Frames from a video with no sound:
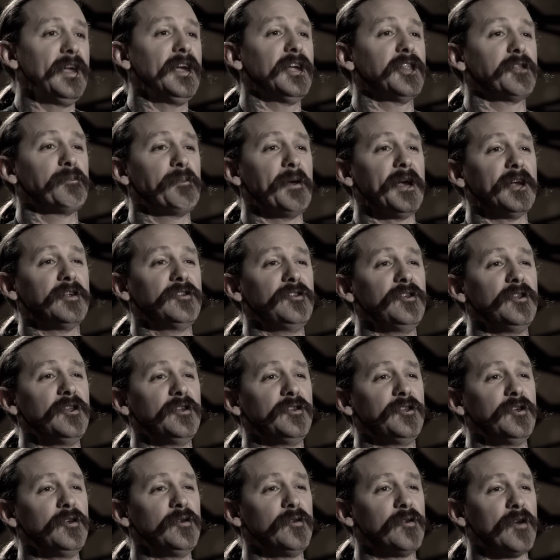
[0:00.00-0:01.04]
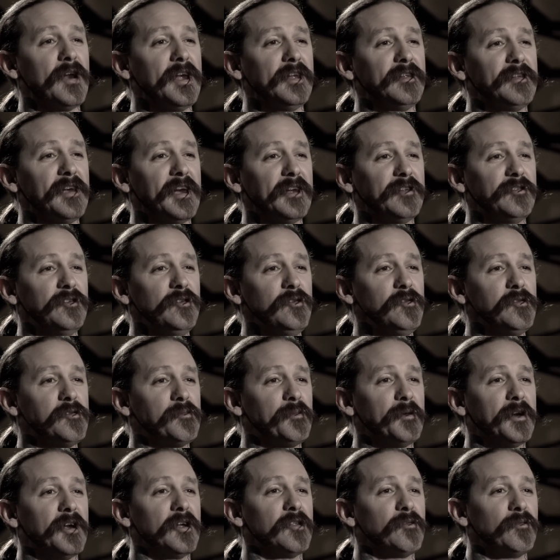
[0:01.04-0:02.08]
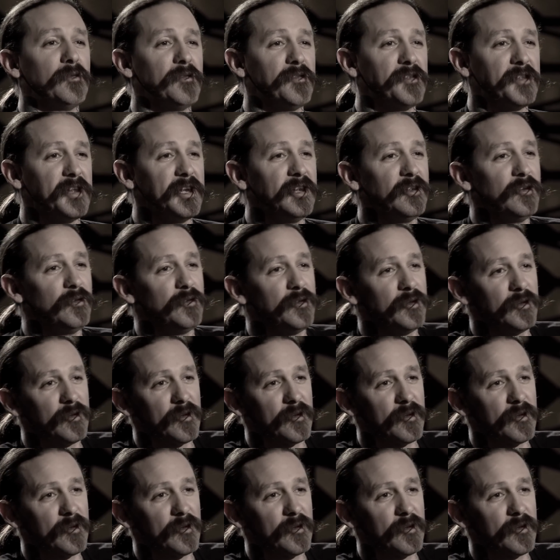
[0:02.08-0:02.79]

expect you to do great tattoos because we've seen you do